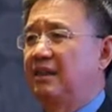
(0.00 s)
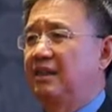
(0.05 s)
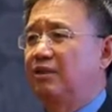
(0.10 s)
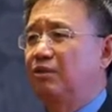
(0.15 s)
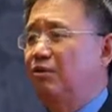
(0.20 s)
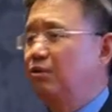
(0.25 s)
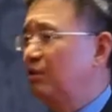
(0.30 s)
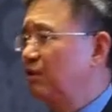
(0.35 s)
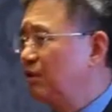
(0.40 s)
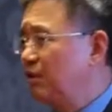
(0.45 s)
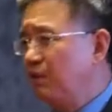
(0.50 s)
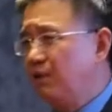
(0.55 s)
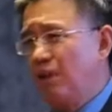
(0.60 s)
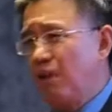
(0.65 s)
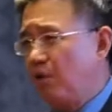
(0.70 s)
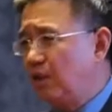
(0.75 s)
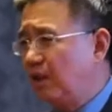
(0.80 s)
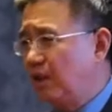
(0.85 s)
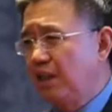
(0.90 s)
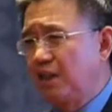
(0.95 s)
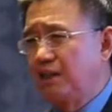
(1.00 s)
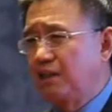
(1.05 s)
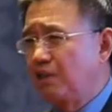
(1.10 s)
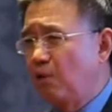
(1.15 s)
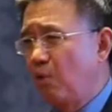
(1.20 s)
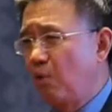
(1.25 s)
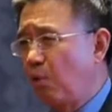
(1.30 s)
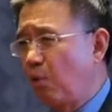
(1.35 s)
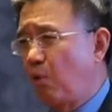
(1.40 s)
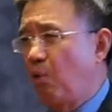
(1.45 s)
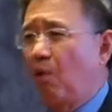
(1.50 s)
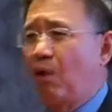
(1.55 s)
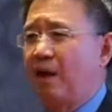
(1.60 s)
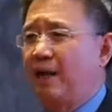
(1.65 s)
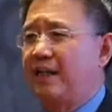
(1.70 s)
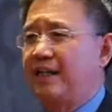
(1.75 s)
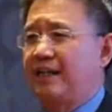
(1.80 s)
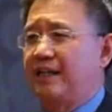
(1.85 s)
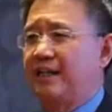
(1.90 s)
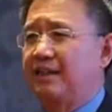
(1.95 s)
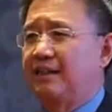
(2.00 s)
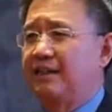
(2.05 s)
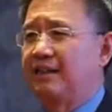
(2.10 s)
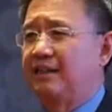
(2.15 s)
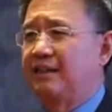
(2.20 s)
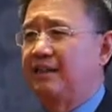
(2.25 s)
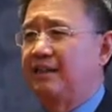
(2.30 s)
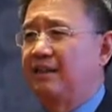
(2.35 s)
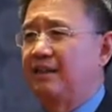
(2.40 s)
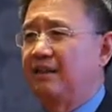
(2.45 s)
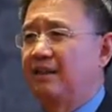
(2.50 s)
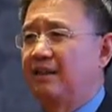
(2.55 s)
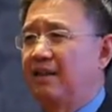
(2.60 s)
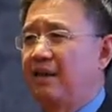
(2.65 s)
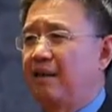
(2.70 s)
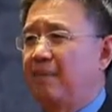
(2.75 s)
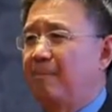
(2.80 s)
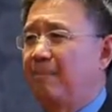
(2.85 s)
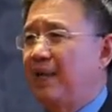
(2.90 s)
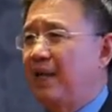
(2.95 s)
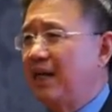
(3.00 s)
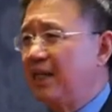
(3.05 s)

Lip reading: If you can introduce more advanced experiences